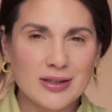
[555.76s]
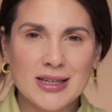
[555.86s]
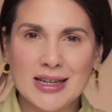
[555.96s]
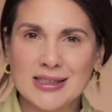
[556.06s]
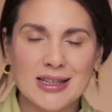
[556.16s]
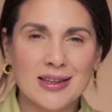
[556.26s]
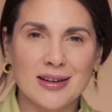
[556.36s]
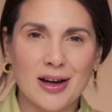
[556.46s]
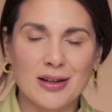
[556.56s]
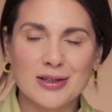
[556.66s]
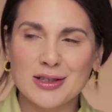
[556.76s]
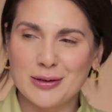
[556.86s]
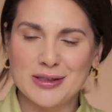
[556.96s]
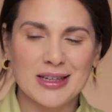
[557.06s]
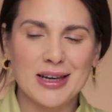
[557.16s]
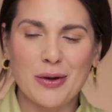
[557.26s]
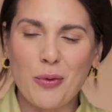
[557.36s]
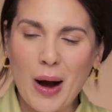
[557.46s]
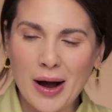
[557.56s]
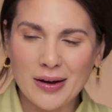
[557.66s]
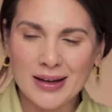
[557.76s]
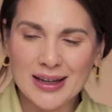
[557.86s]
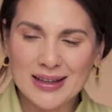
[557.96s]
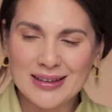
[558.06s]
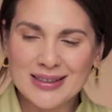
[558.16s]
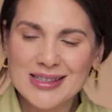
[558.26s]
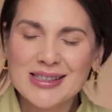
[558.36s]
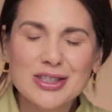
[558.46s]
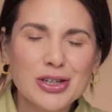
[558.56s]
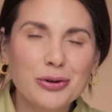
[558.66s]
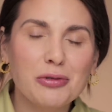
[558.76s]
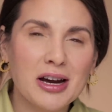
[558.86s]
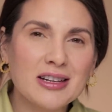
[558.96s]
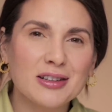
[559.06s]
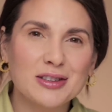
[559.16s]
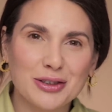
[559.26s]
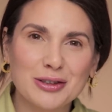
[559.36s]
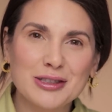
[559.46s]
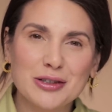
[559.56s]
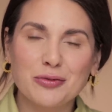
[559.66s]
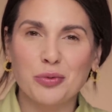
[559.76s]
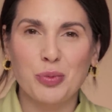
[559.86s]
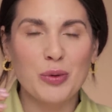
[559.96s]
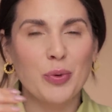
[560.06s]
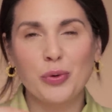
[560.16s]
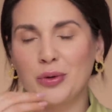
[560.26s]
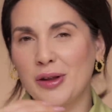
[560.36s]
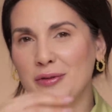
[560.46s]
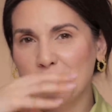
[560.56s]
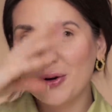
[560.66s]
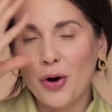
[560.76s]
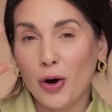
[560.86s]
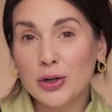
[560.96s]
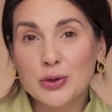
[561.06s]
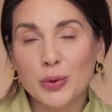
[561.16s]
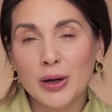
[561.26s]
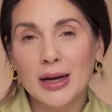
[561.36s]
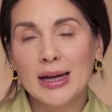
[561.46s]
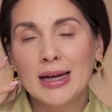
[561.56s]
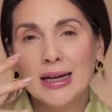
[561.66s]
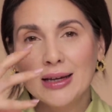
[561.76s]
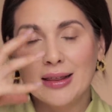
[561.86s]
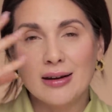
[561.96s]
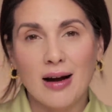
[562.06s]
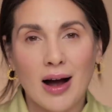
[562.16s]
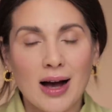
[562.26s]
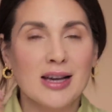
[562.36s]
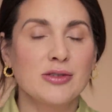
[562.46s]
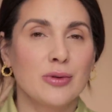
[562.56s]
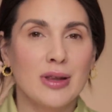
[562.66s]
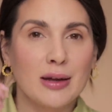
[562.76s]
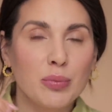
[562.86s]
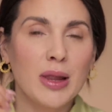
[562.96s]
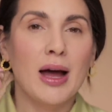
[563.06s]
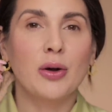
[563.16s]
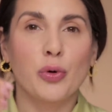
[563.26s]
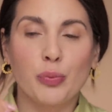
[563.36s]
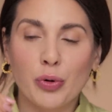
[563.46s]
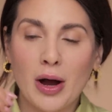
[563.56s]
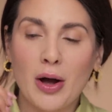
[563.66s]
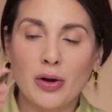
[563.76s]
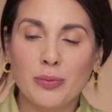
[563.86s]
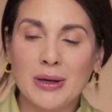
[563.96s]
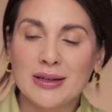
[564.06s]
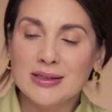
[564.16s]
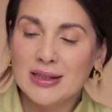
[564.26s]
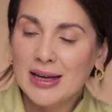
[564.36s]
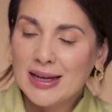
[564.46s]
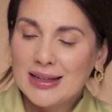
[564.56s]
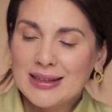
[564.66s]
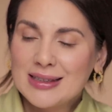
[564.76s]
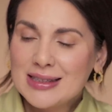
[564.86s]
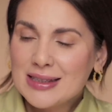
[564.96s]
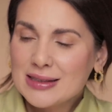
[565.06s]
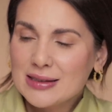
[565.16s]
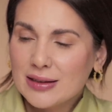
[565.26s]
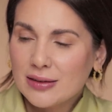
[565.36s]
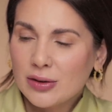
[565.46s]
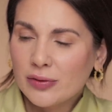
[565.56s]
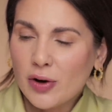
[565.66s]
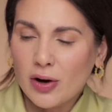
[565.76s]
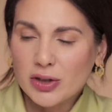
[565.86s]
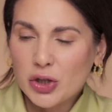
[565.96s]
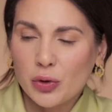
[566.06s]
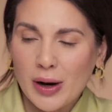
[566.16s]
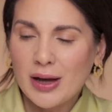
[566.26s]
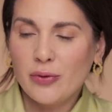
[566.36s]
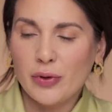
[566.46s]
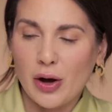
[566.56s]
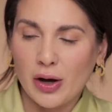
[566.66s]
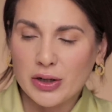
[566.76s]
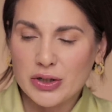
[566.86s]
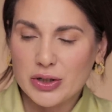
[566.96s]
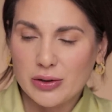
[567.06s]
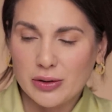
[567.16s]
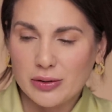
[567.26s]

testing the colors, I was thinking, wow, like, this is such a great alternative for people who love to contour their eyes with like black or brown, because this is, you've got gray, you've got